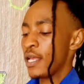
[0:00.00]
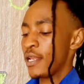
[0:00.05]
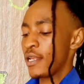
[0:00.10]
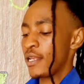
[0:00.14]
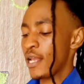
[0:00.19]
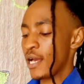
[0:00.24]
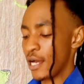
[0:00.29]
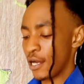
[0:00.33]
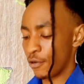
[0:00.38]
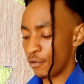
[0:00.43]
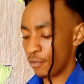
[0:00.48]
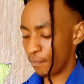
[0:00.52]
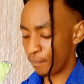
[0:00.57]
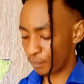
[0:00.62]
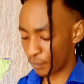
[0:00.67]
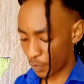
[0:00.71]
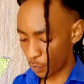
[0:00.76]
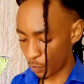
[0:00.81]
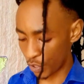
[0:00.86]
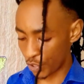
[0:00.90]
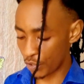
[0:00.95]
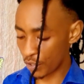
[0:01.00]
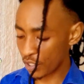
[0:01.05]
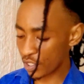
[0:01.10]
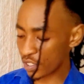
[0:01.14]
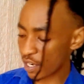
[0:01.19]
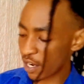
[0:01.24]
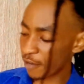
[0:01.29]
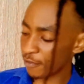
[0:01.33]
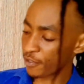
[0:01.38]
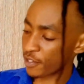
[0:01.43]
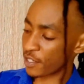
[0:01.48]
Now, when you're
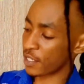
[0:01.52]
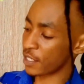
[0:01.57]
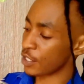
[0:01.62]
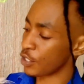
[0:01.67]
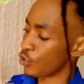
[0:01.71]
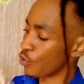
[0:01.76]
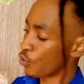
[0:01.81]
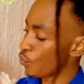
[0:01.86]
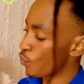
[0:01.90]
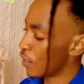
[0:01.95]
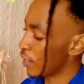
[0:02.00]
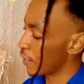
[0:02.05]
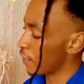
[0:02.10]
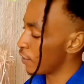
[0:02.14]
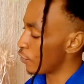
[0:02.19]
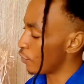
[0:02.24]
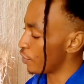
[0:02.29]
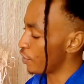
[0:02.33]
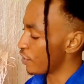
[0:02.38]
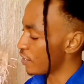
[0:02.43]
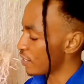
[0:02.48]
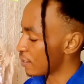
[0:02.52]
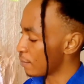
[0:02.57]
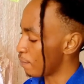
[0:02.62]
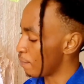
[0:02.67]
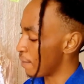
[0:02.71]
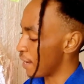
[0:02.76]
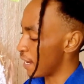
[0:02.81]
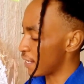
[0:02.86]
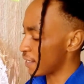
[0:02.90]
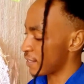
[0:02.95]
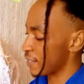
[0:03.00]
tufting, you're working on this
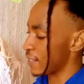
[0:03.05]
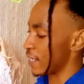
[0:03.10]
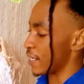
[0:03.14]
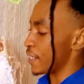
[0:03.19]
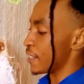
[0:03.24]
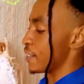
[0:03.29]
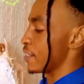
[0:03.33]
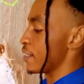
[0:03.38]
back side.